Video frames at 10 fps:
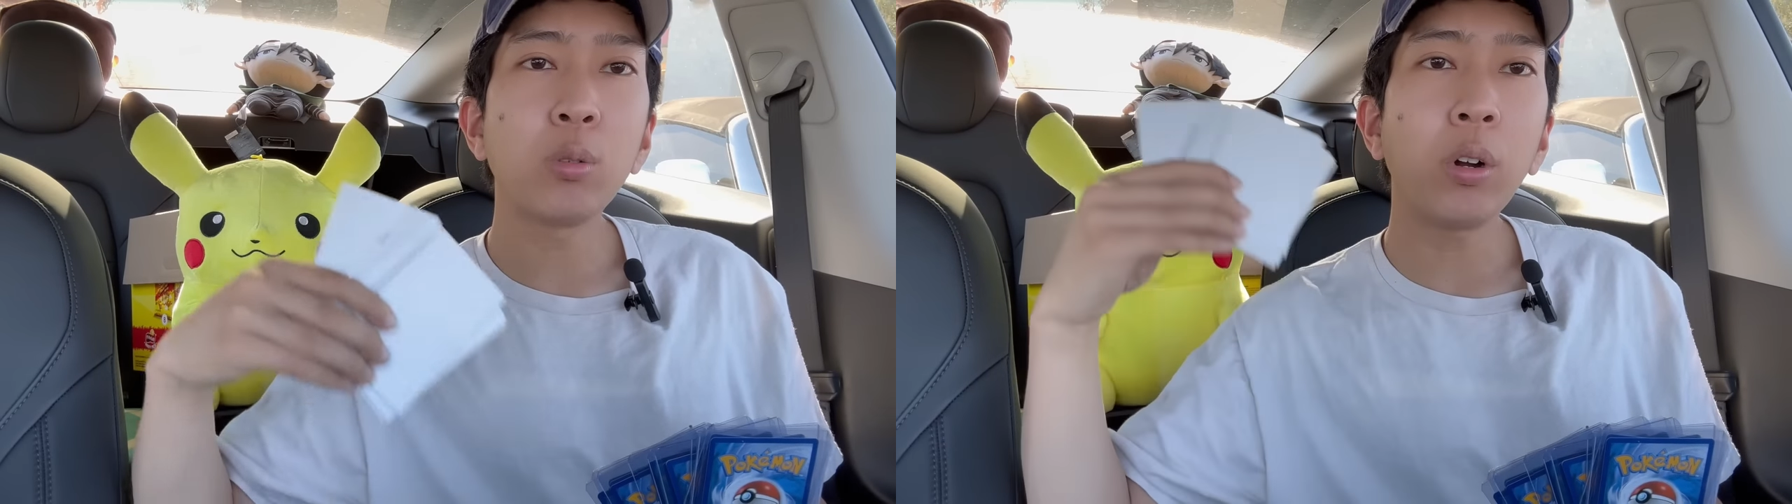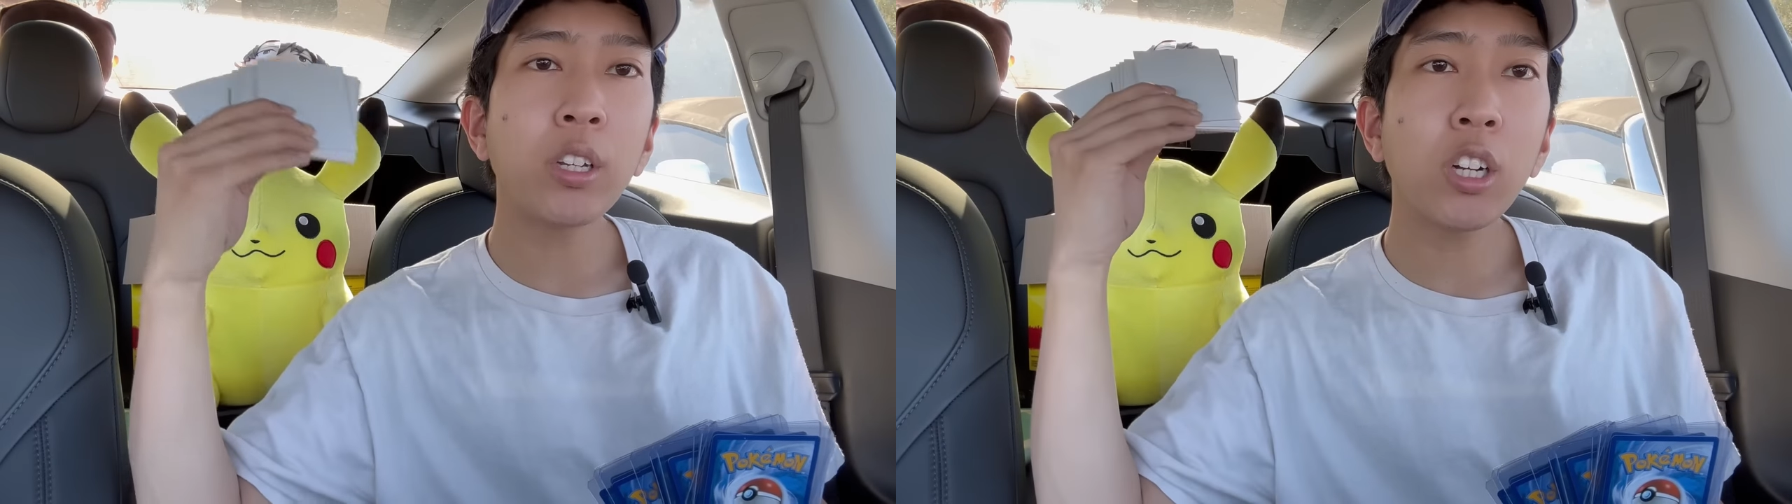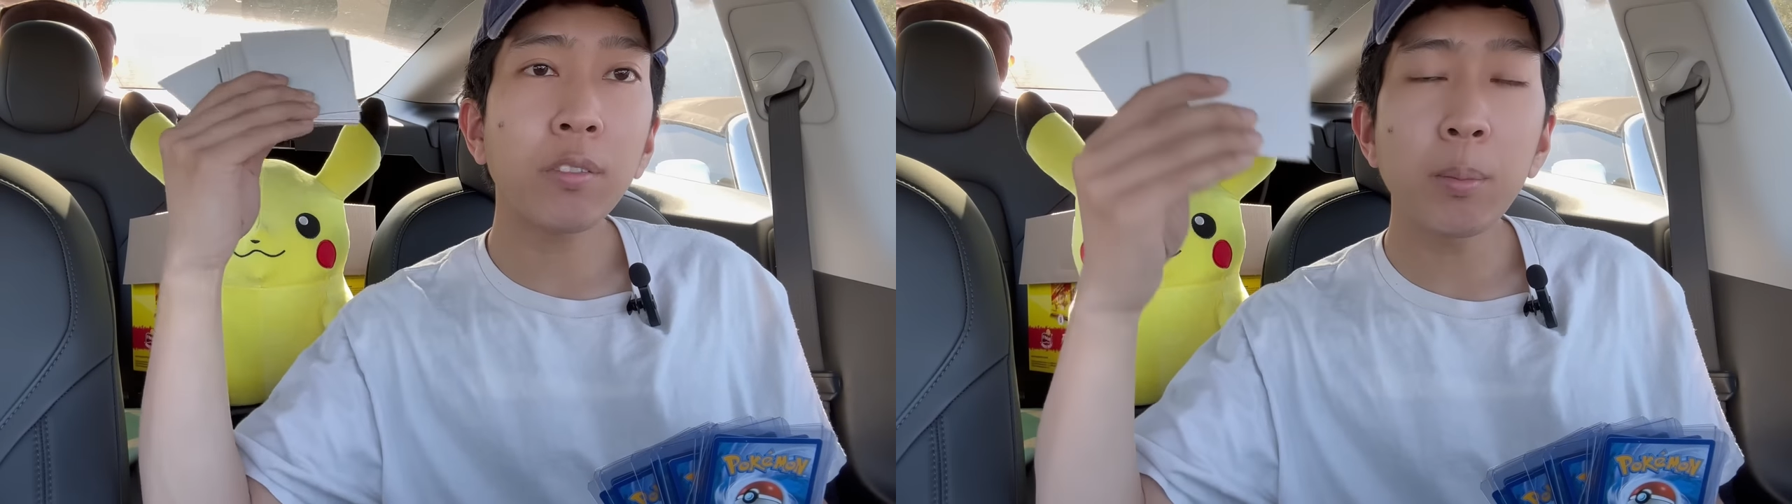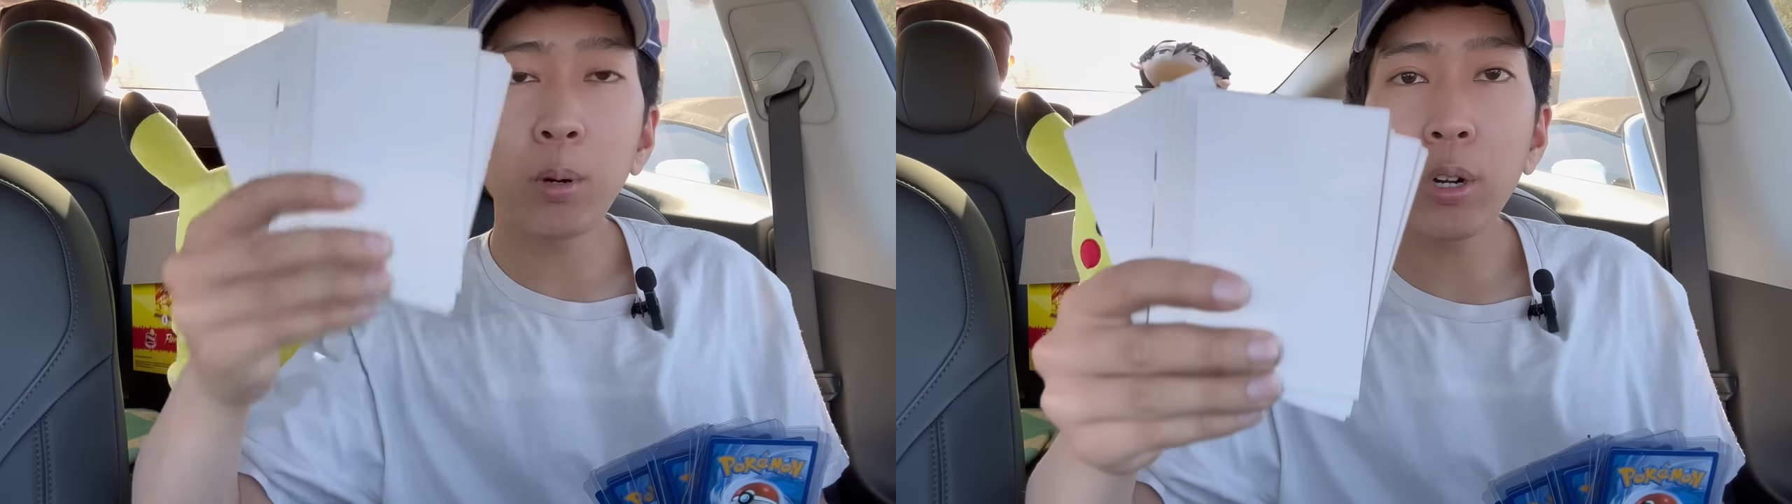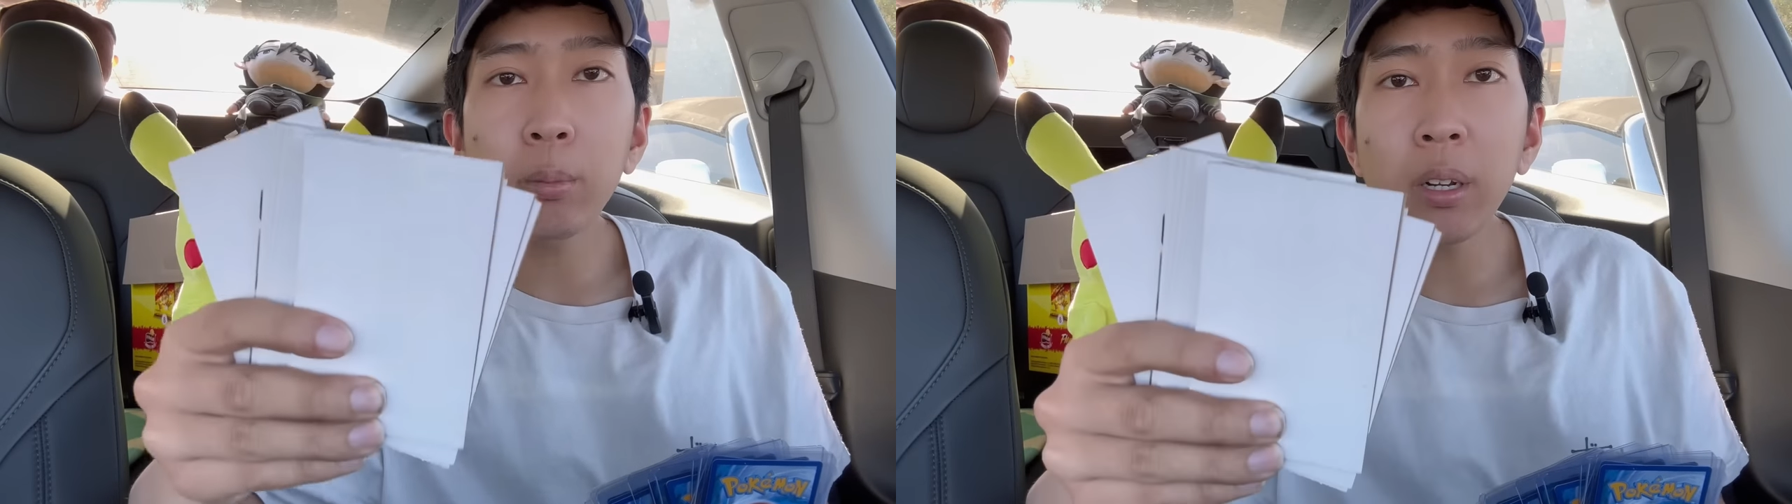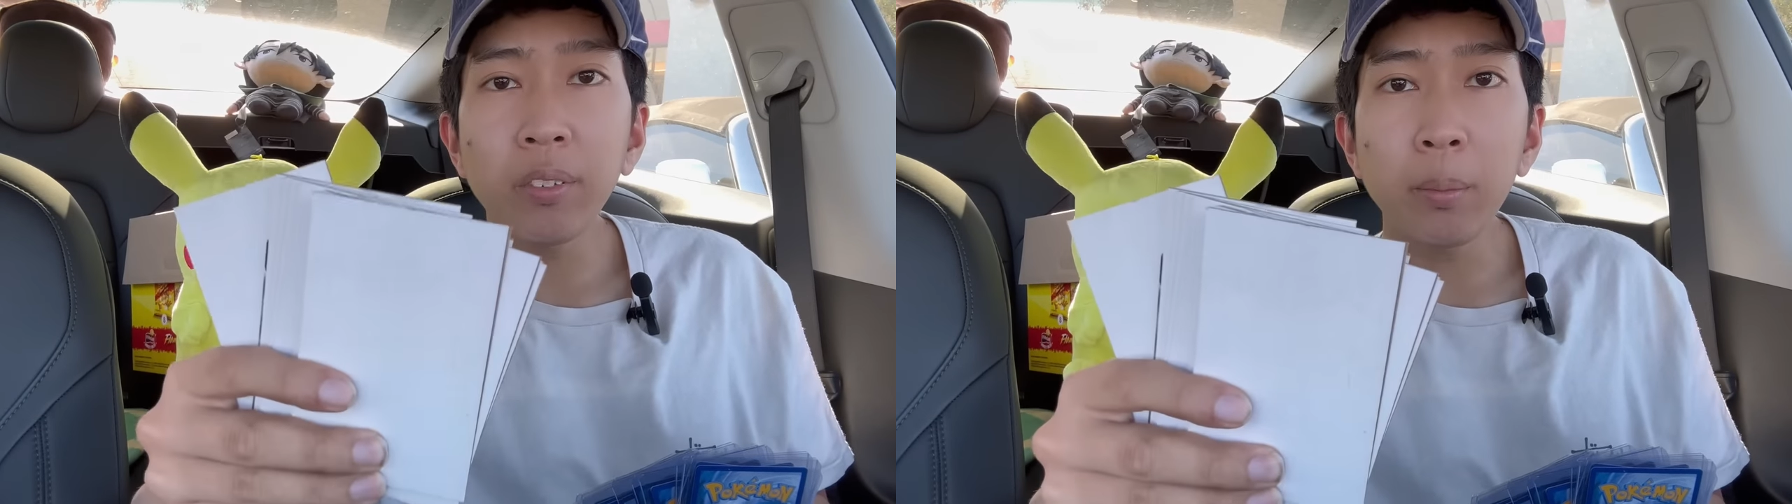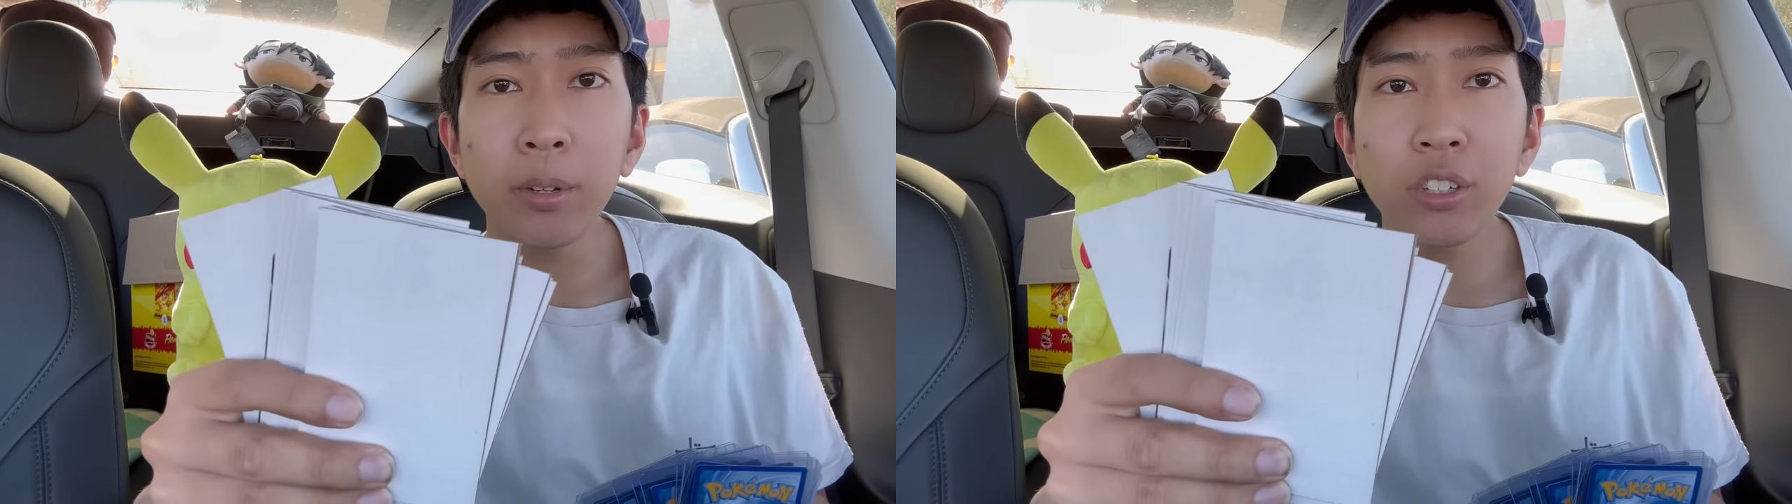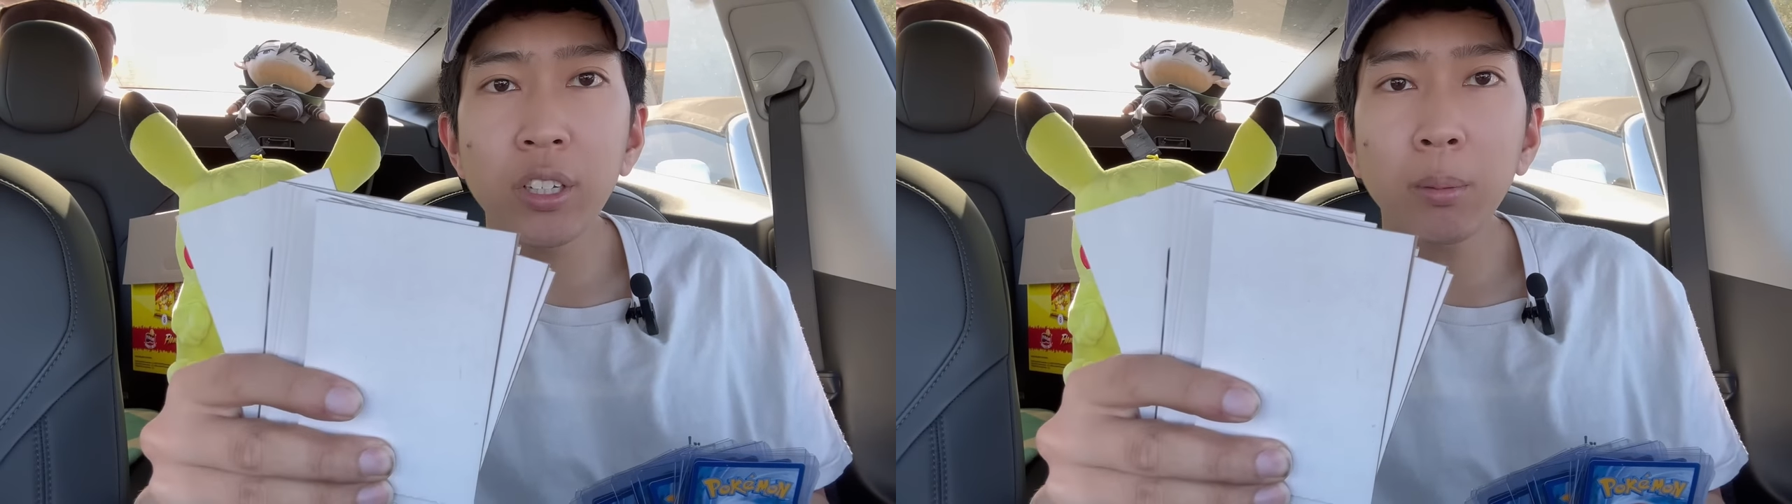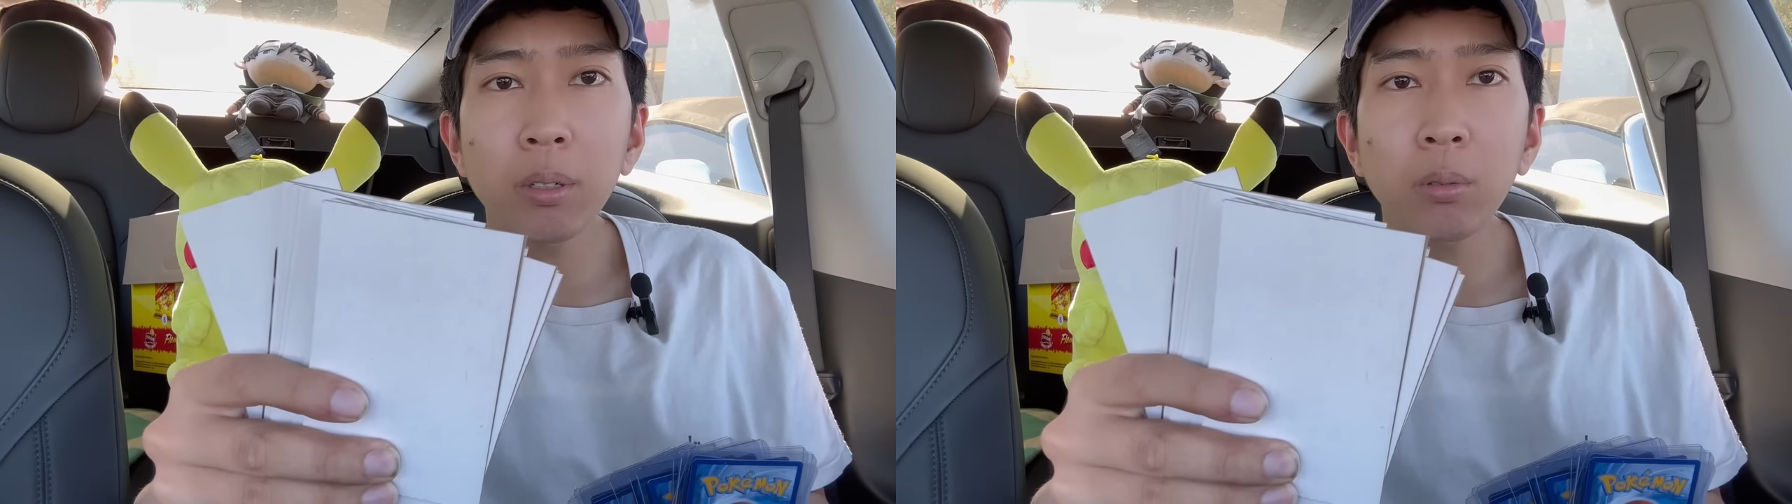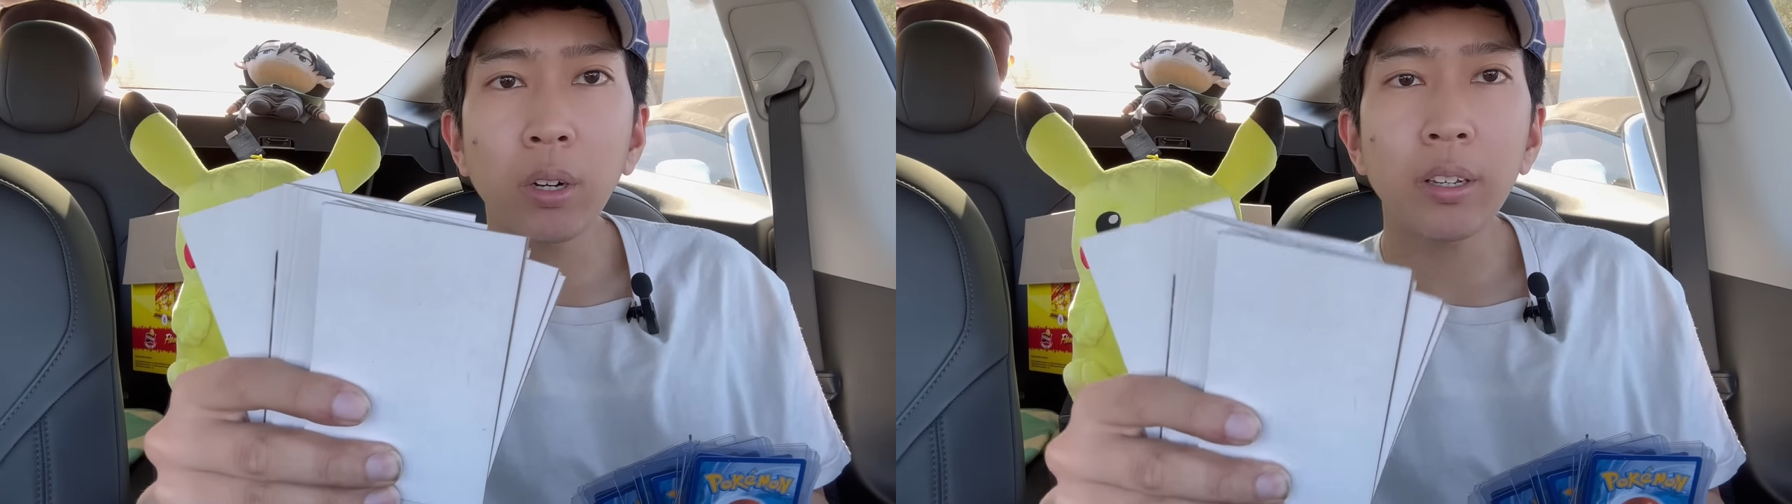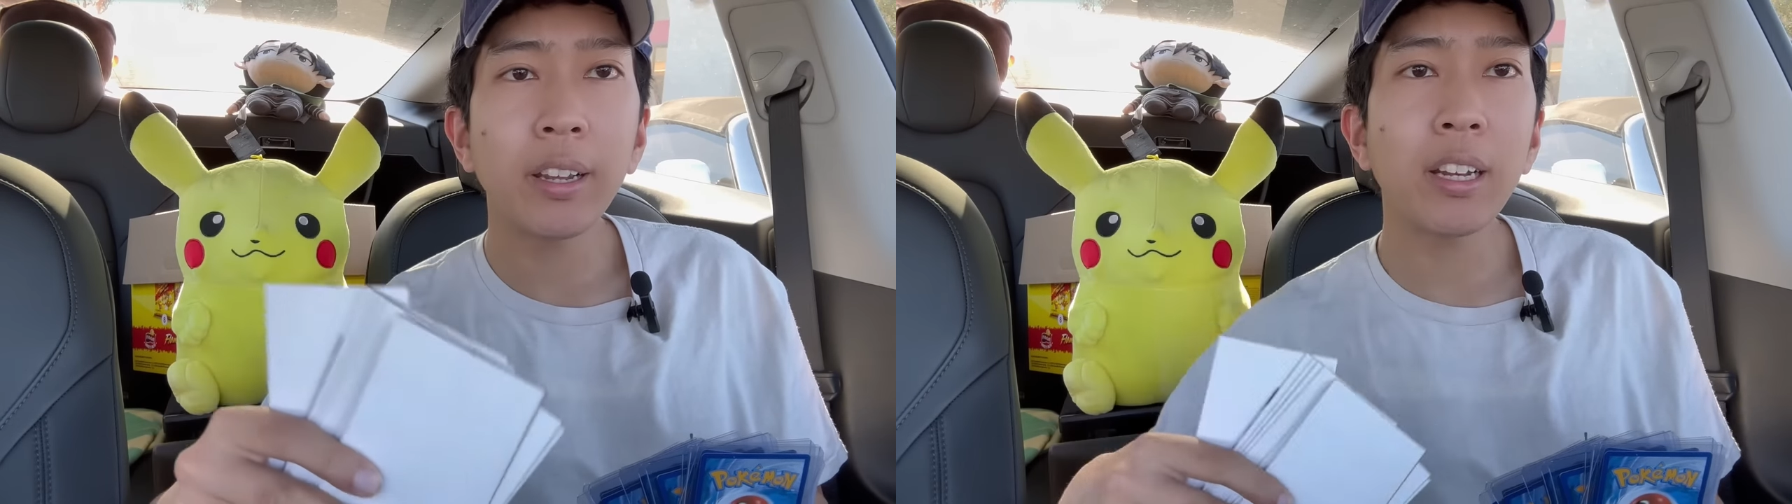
do one card from Pokemon Vending Machine number 1